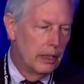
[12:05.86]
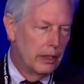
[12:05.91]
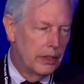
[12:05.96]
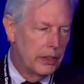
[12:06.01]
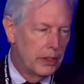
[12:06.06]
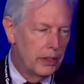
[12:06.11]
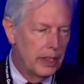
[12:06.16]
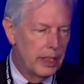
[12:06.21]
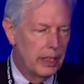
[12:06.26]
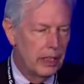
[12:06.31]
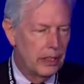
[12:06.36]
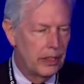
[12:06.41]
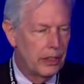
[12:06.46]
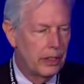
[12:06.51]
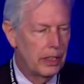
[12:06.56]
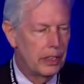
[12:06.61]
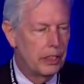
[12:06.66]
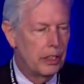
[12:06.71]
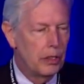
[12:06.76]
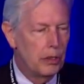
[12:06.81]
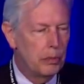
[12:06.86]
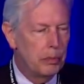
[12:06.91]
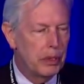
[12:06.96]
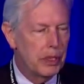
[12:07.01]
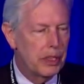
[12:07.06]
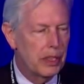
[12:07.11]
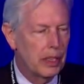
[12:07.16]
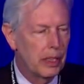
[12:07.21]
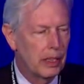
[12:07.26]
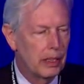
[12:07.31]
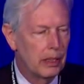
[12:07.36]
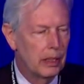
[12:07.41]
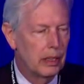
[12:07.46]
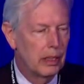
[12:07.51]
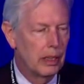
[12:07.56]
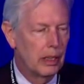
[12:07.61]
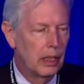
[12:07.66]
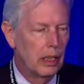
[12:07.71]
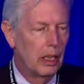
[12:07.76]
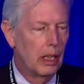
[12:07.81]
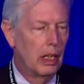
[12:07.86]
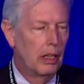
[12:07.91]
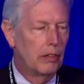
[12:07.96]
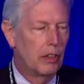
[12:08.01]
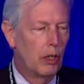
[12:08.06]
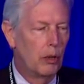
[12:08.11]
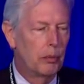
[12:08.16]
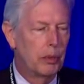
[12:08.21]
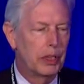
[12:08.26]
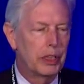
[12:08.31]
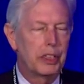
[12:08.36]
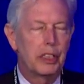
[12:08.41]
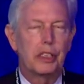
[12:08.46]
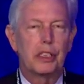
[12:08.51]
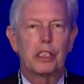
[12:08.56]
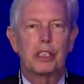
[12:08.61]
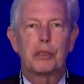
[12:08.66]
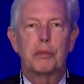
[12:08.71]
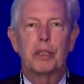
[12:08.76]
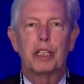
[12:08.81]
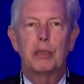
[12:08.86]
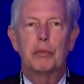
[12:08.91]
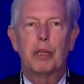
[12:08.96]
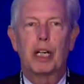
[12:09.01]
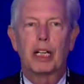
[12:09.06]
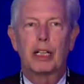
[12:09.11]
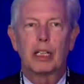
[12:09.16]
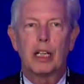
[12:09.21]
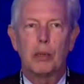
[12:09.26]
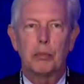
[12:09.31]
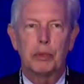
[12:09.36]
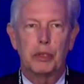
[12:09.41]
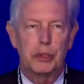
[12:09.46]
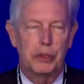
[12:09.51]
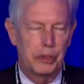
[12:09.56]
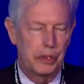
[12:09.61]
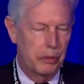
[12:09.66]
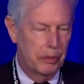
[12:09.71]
30 to 32 percent of home purchases made by couples